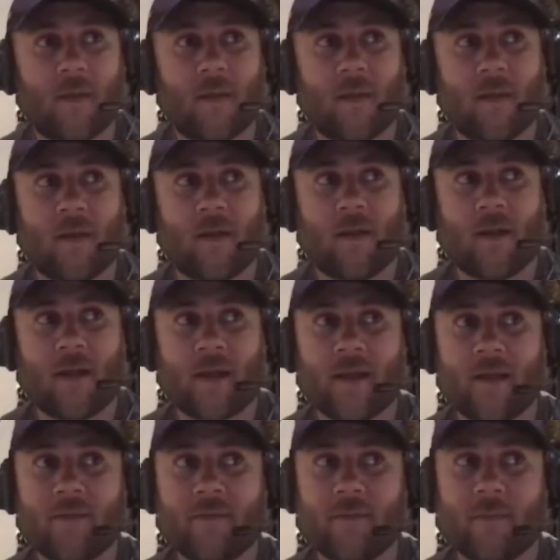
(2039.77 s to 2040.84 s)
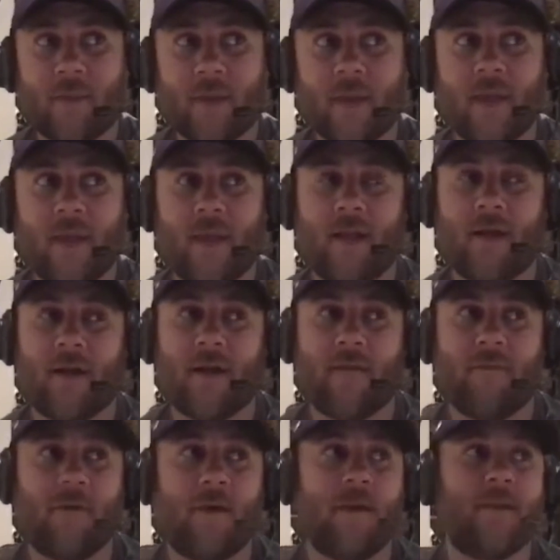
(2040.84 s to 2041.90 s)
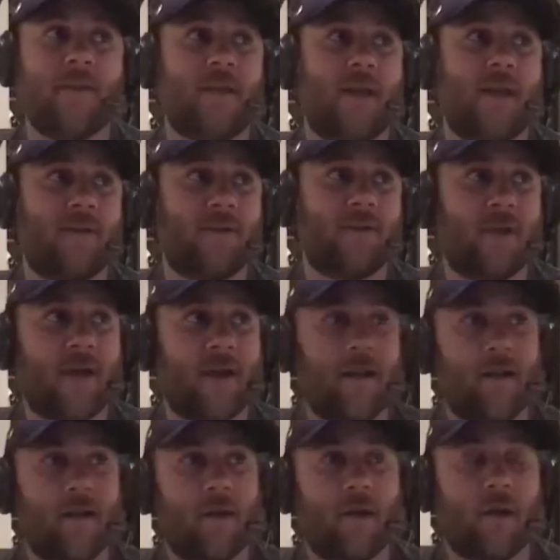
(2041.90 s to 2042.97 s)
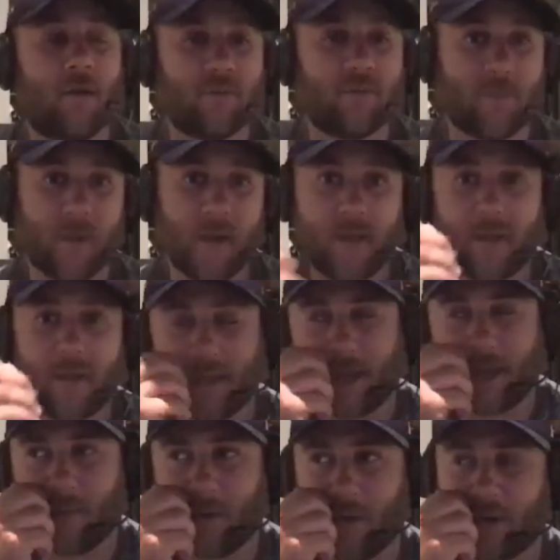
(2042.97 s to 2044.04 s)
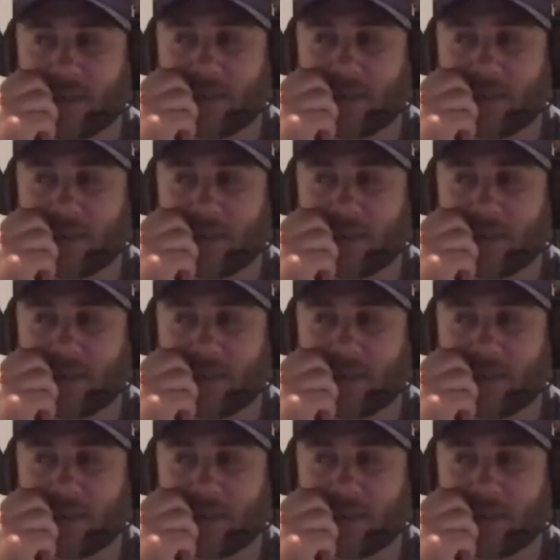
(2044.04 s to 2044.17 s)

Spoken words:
lucky for me, and I didn't find this out till later. Like, I was a medic in the army, like I said